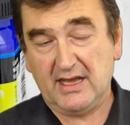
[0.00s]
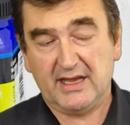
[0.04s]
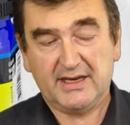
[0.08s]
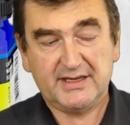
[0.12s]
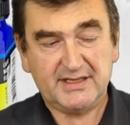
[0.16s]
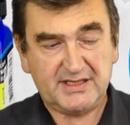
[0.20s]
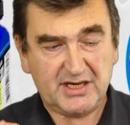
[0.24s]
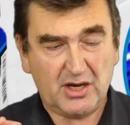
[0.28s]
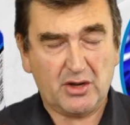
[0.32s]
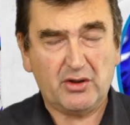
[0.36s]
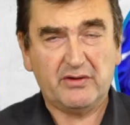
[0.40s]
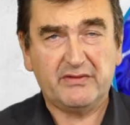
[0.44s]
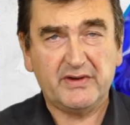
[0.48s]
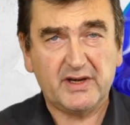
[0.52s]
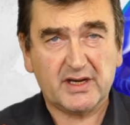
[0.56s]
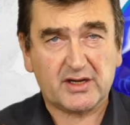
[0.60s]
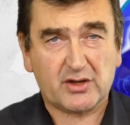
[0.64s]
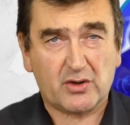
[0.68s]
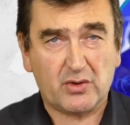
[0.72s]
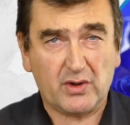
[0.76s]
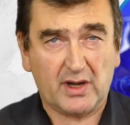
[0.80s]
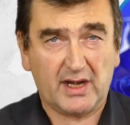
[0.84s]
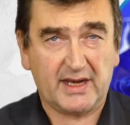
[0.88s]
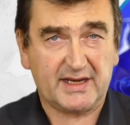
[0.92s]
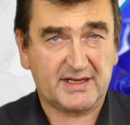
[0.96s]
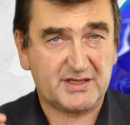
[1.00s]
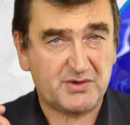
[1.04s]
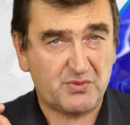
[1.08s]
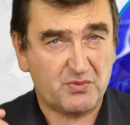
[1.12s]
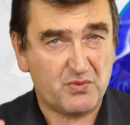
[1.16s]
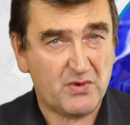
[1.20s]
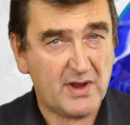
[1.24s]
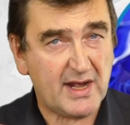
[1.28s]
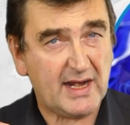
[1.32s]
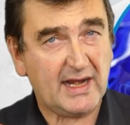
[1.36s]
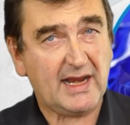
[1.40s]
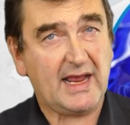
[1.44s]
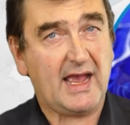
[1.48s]
Derivan Acrylics
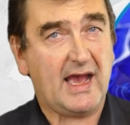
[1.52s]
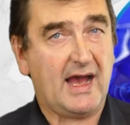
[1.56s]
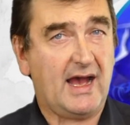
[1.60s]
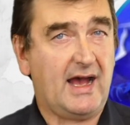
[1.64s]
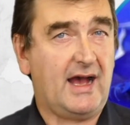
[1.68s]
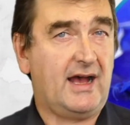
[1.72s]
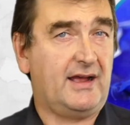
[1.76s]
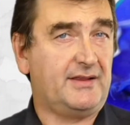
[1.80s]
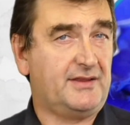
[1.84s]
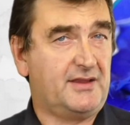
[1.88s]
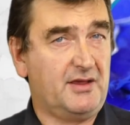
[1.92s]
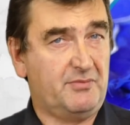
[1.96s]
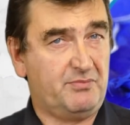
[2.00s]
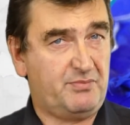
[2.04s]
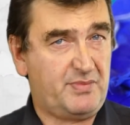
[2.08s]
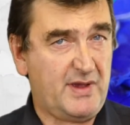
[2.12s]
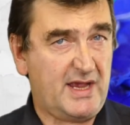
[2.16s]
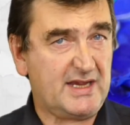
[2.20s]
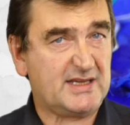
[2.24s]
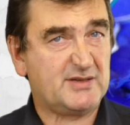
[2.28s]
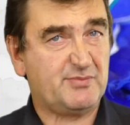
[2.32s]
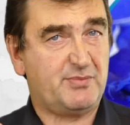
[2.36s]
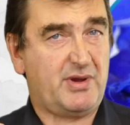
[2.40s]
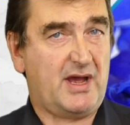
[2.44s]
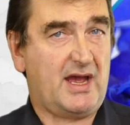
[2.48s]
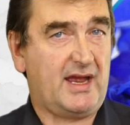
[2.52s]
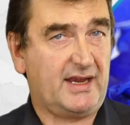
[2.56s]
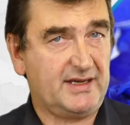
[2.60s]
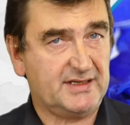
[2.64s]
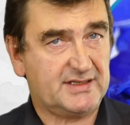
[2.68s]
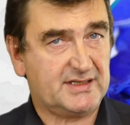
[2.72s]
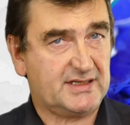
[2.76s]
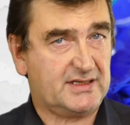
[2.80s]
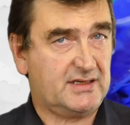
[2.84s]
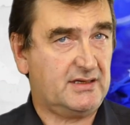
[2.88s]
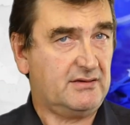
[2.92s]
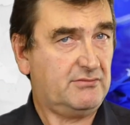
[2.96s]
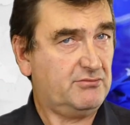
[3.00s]
really are the best
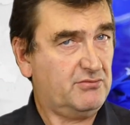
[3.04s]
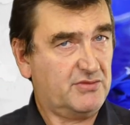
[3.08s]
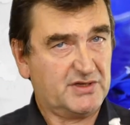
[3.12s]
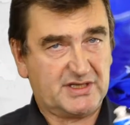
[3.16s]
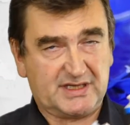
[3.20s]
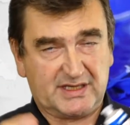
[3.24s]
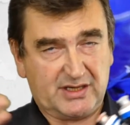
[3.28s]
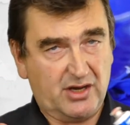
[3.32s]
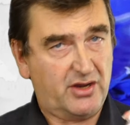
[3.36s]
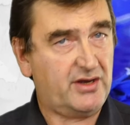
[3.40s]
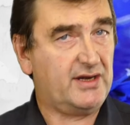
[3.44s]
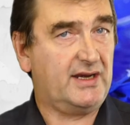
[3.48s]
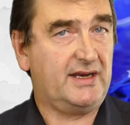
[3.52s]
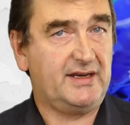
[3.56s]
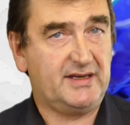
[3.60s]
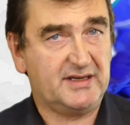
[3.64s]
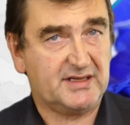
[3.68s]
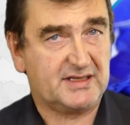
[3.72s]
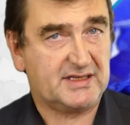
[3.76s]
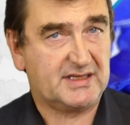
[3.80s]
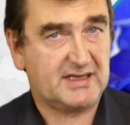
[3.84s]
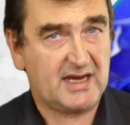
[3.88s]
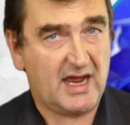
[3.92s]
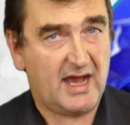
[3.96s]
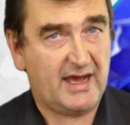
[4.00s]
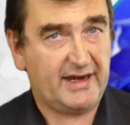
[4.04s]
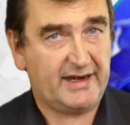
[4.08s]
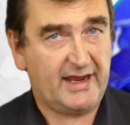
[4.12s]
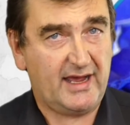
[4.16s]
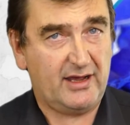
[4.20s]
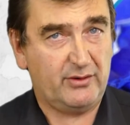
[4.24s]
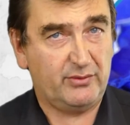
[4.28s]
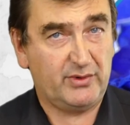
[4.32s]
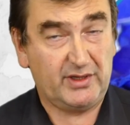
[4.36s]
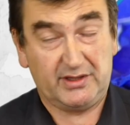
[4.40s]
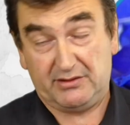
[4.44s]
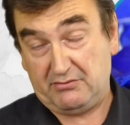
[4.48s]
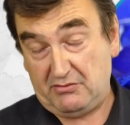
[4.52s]
paints, certainly to start out
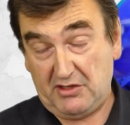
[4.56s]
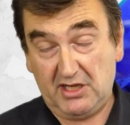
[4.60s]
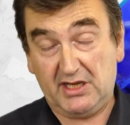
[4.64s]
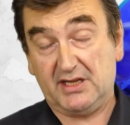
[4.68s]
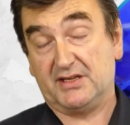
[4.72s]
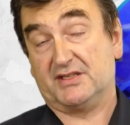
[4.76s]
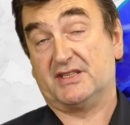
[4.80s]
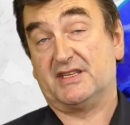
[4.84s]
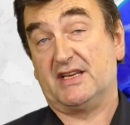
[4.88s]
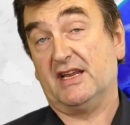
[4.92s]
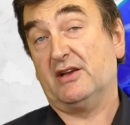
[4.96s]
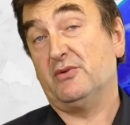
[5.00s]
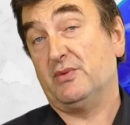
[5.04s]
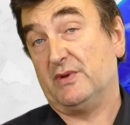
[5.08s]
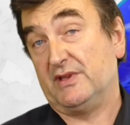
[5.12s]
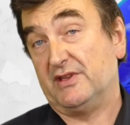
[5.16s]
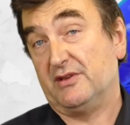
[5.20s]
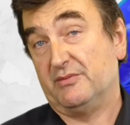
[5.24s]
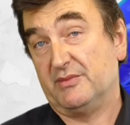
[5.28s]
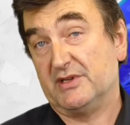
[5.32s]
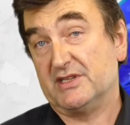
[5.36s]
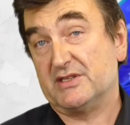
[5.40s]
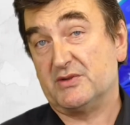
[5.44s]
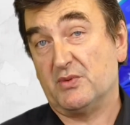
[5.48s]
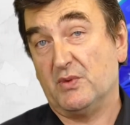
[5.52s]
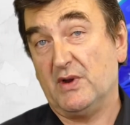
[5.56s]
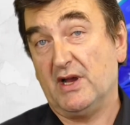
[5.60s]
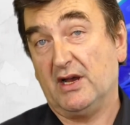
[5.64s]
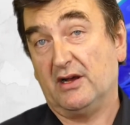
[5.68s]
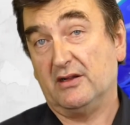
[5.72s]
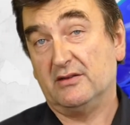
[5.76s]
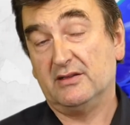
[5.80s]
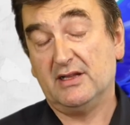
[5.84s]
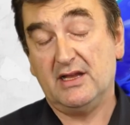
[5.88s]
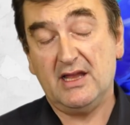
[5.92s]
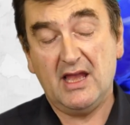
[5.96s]
with. You can stick with them as well.